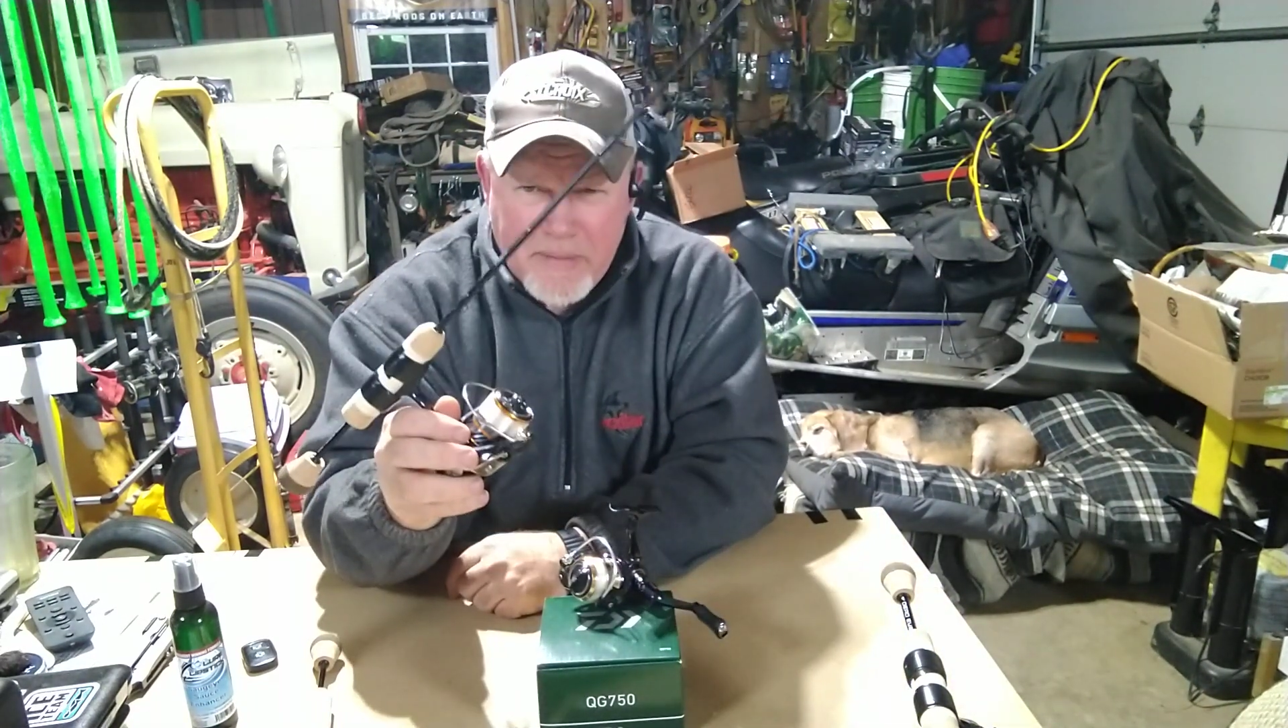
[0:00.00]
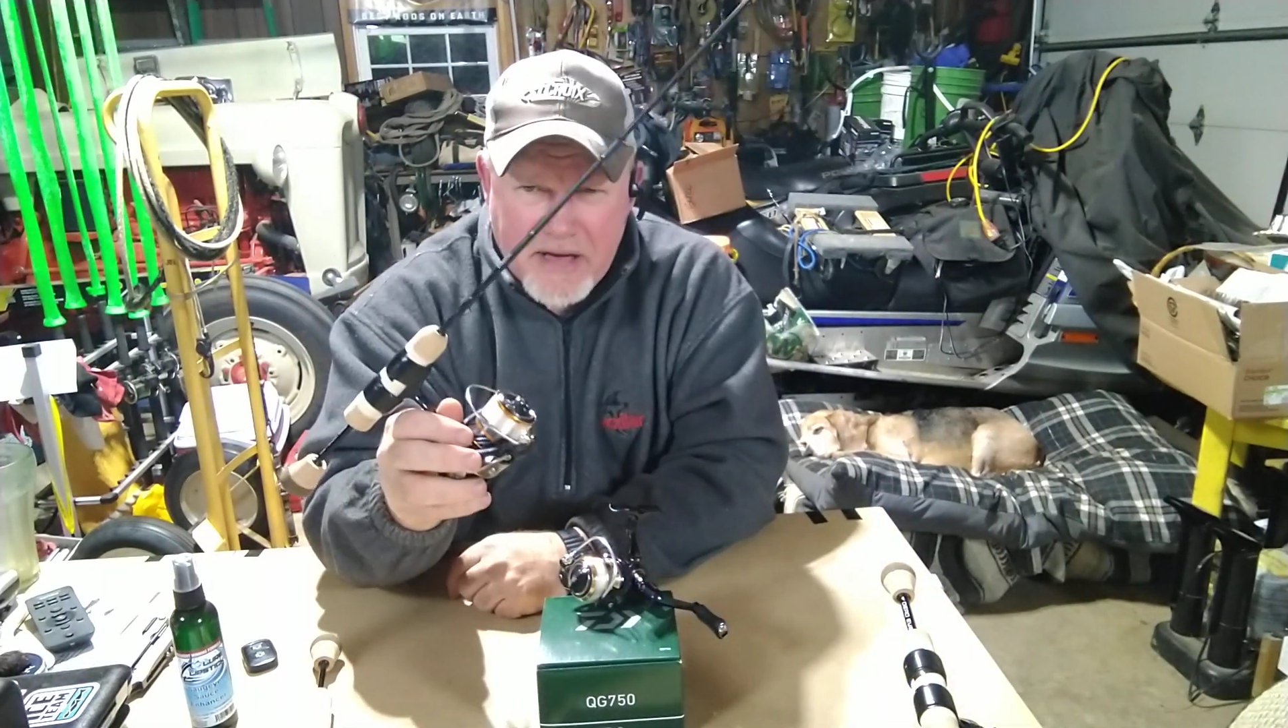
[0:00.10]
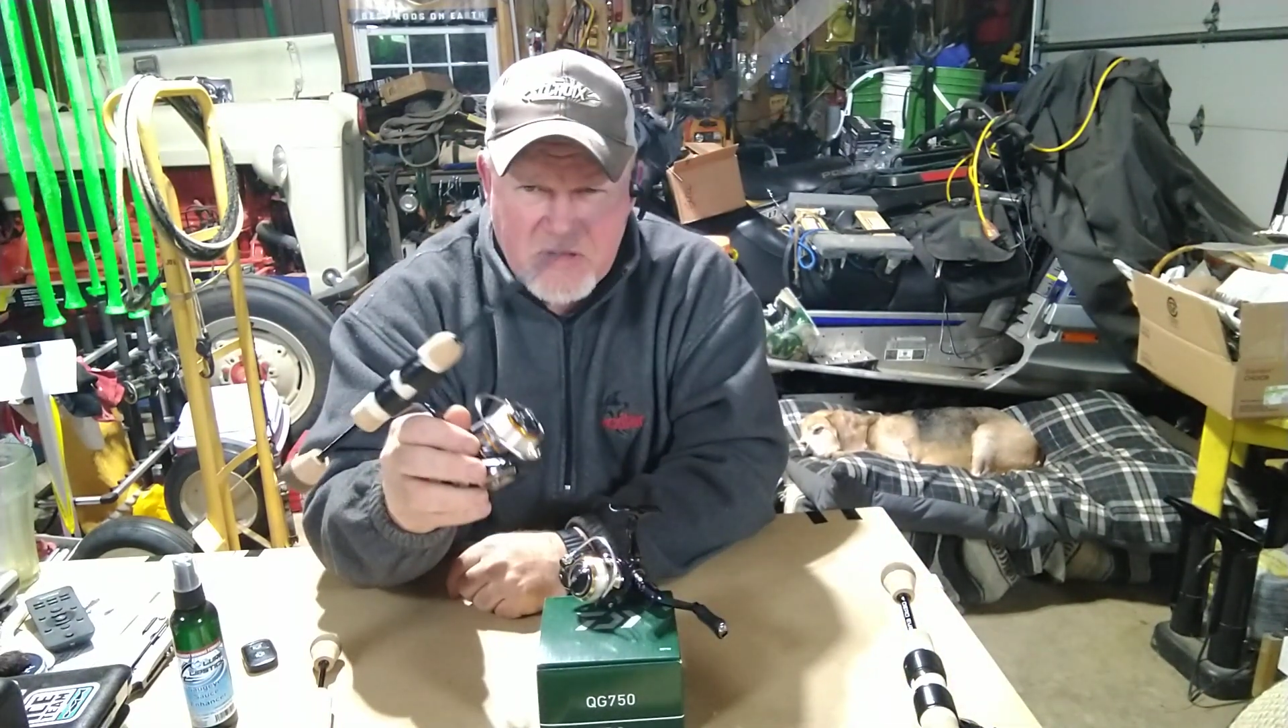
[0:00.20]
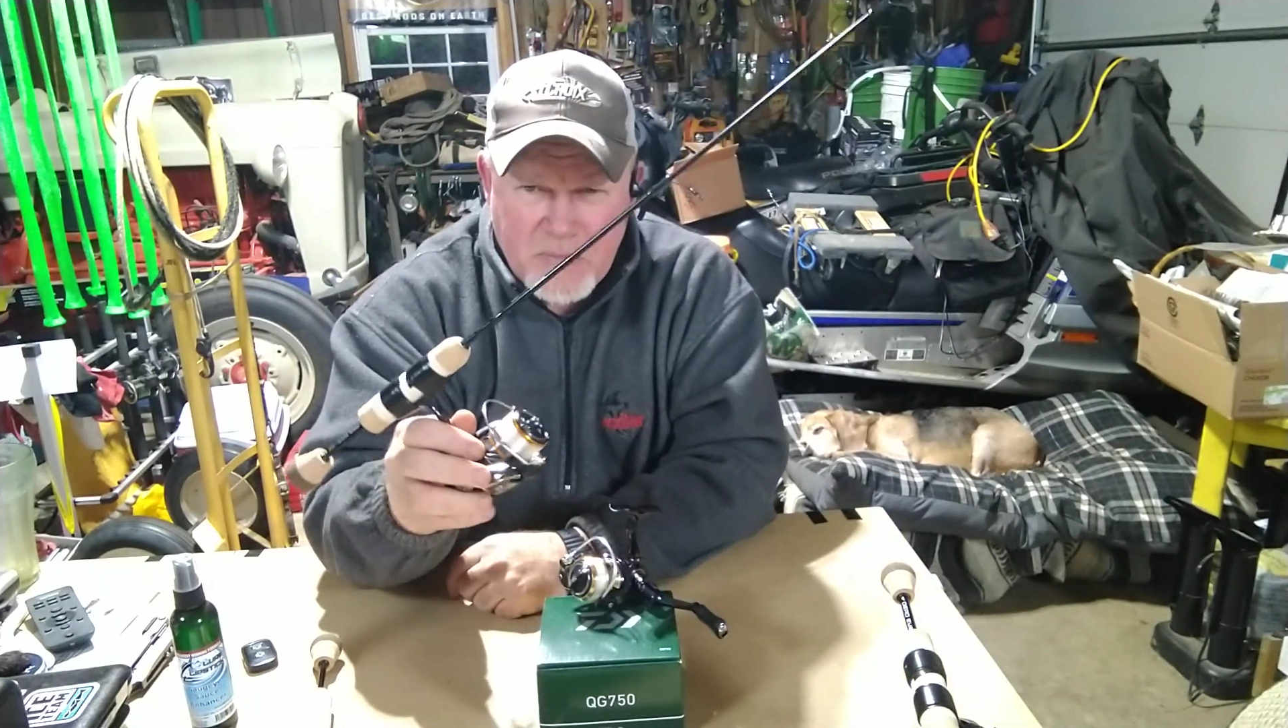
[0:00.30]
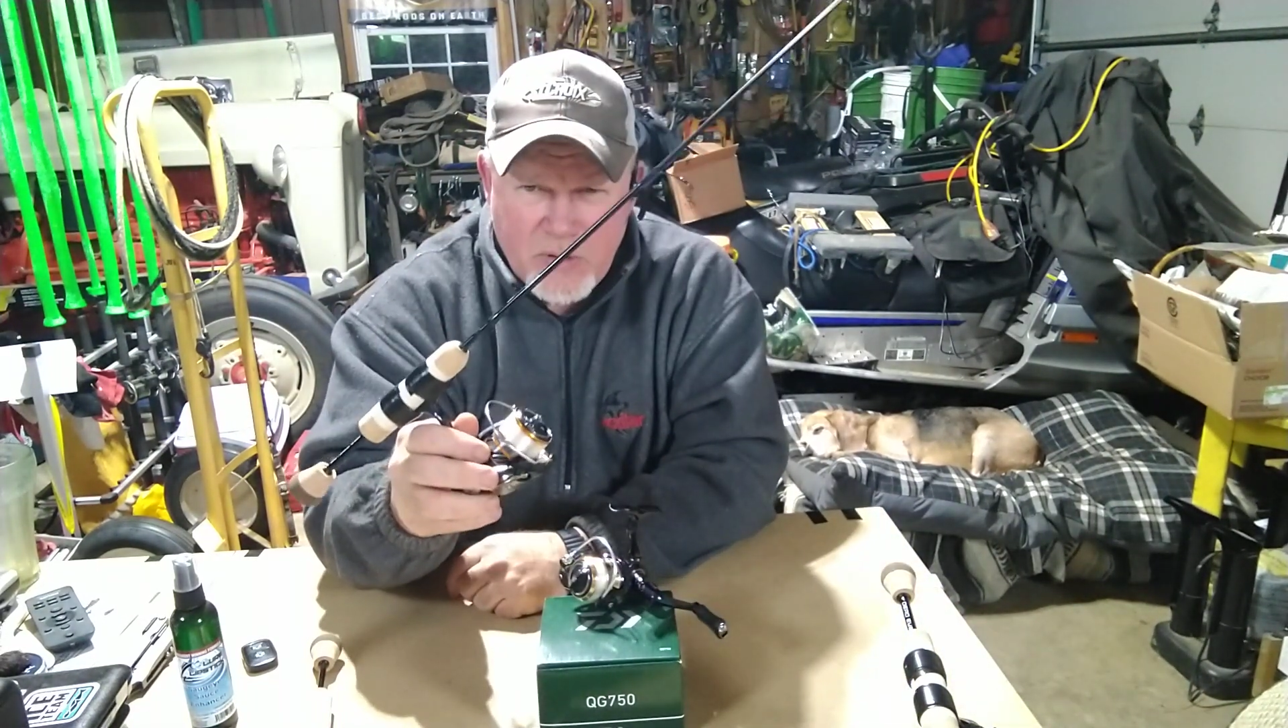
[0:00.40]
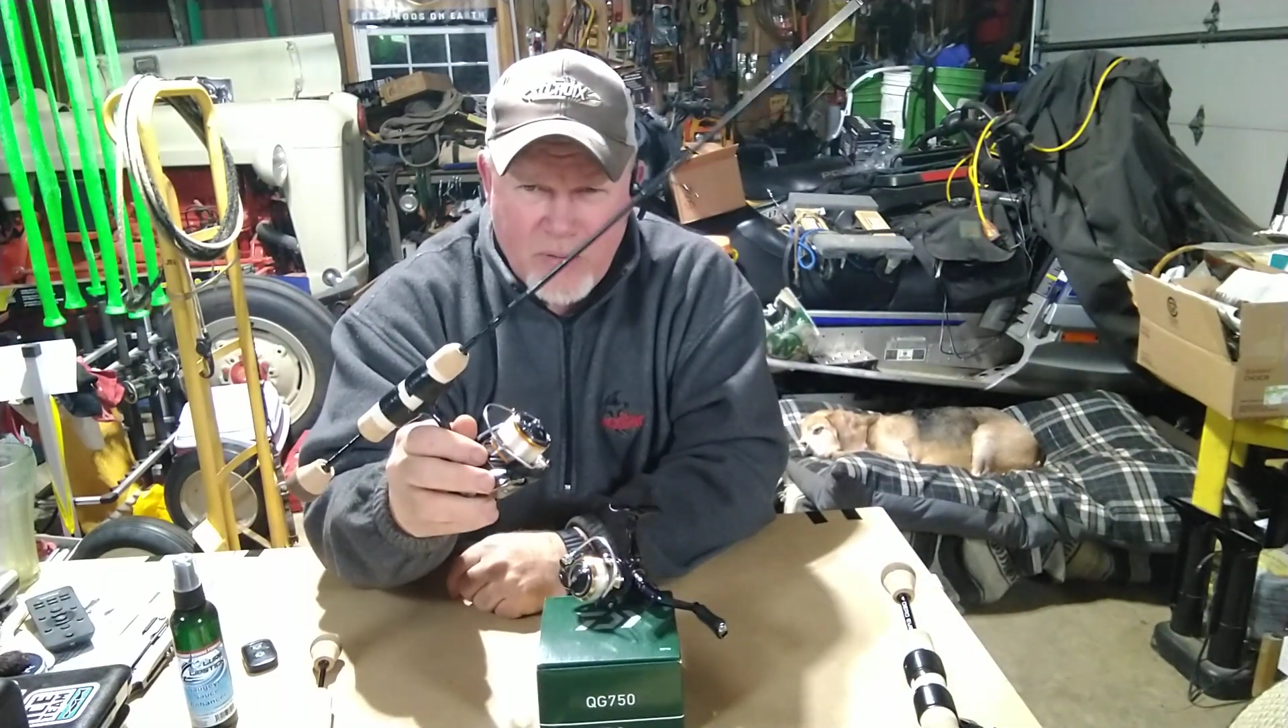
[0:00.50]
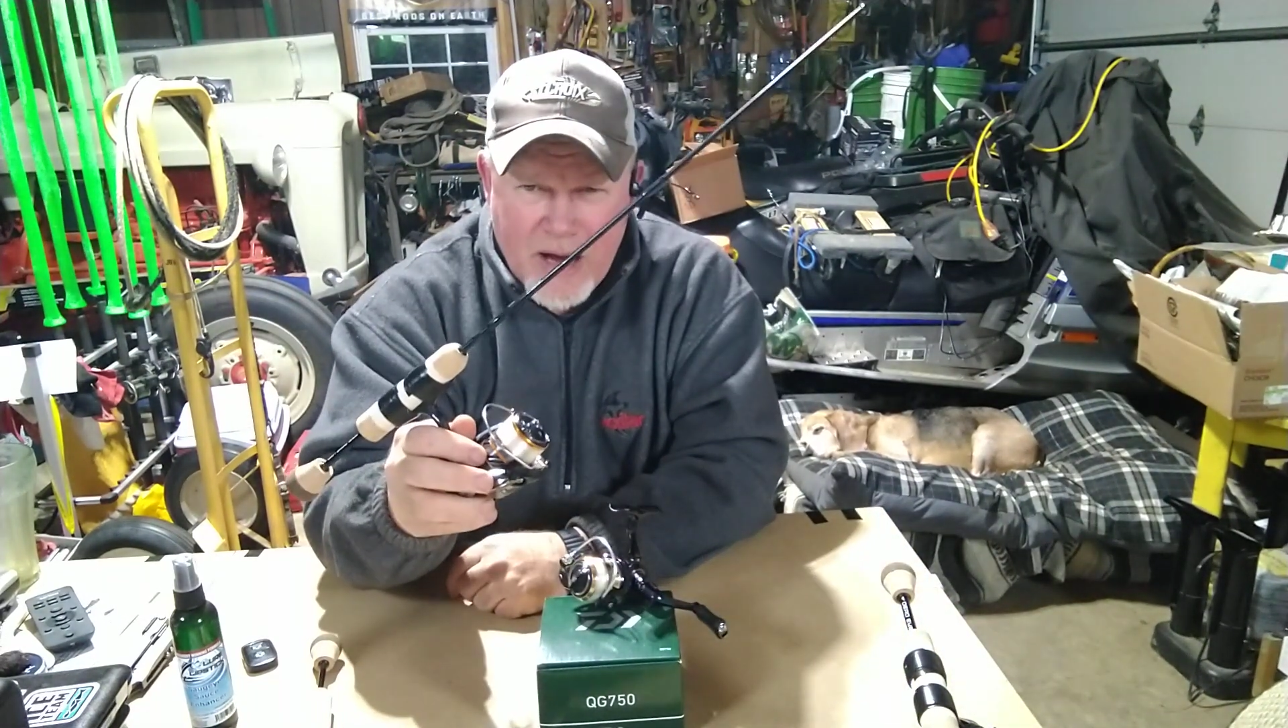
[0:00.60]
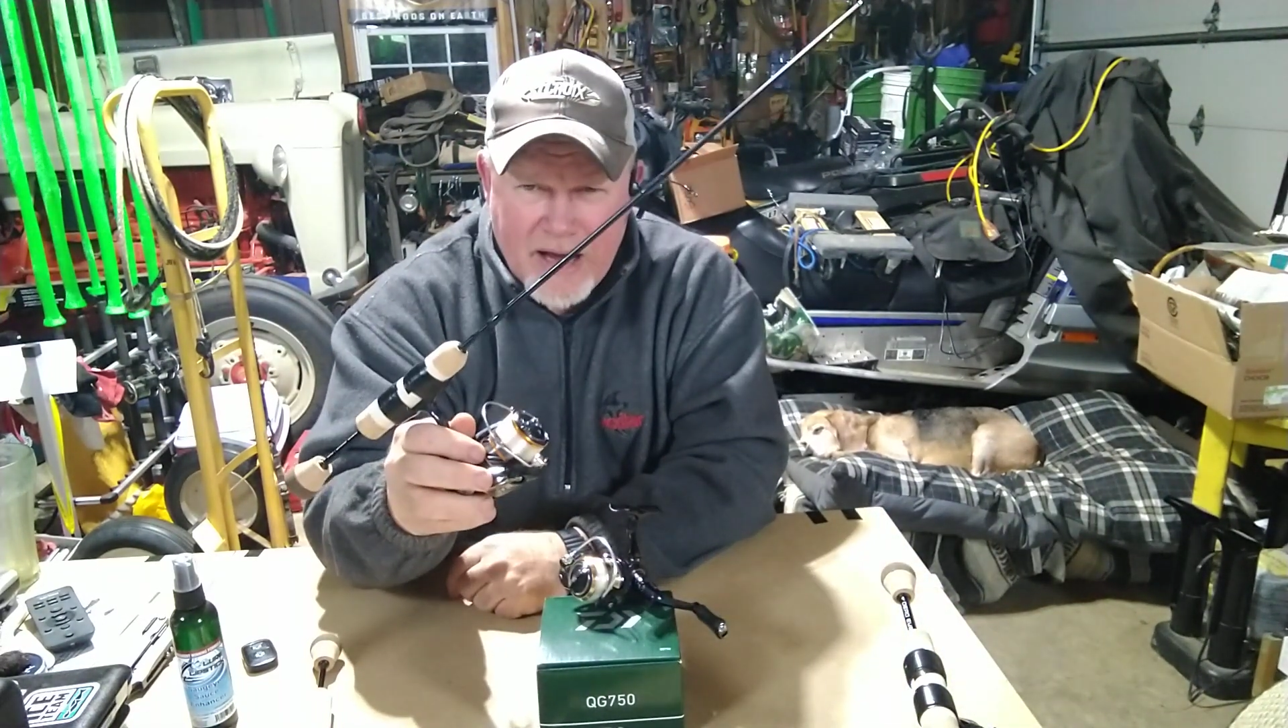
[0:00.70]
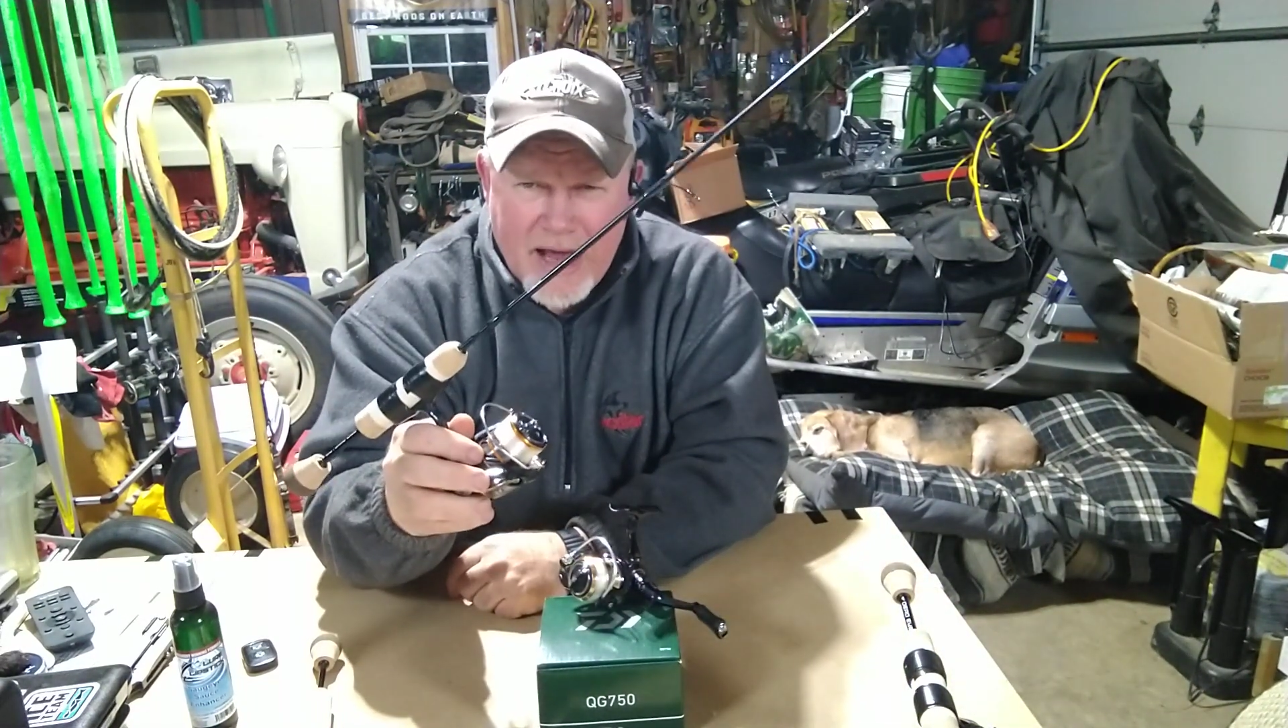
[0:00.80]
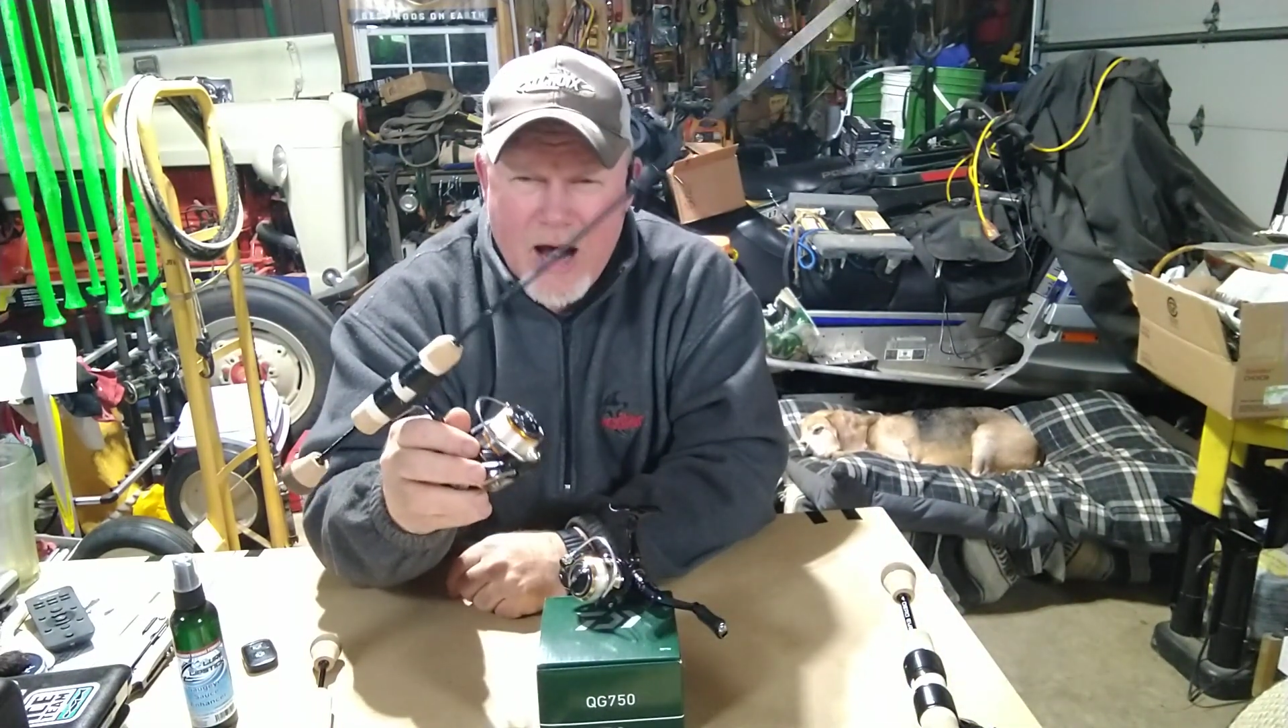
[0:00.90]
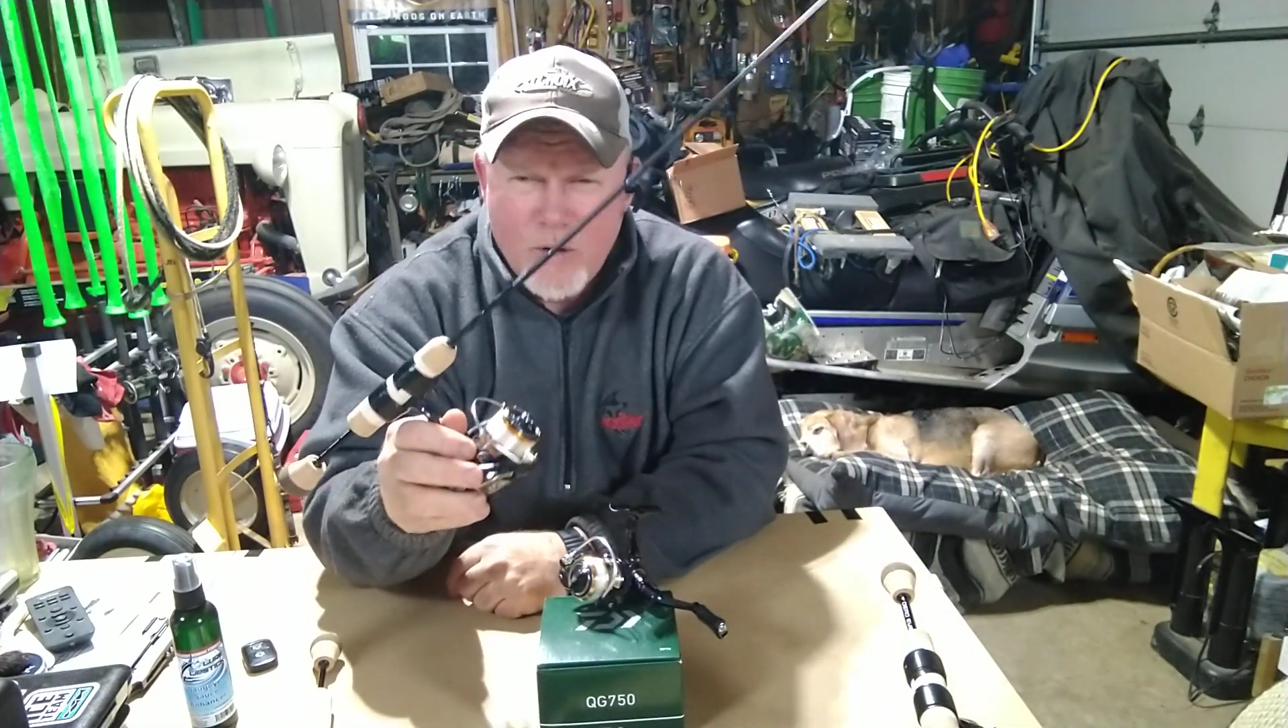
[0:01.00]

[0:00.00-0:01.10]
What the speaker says: my spoon rod